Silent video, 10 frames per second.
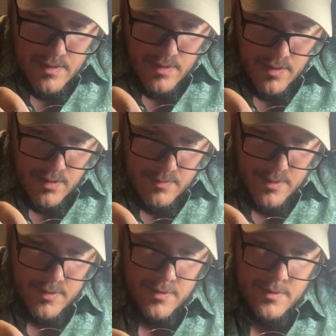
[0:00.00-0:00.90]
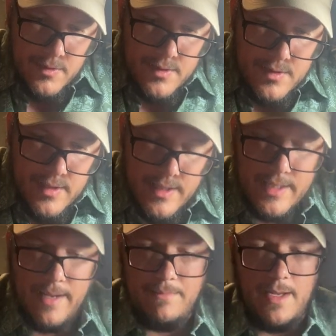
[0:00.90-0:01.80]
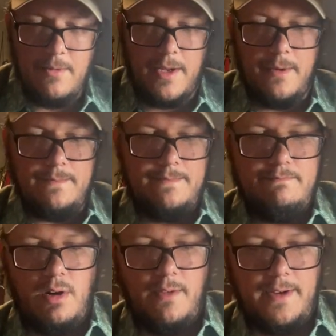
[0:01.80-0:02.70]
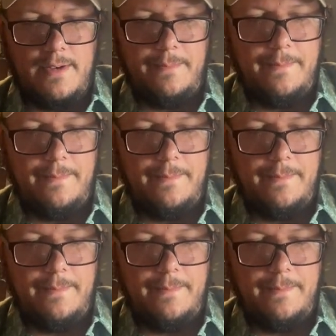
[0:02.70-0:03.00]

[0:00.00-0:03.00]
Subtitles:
Almost. Yep, there we go. Perfect.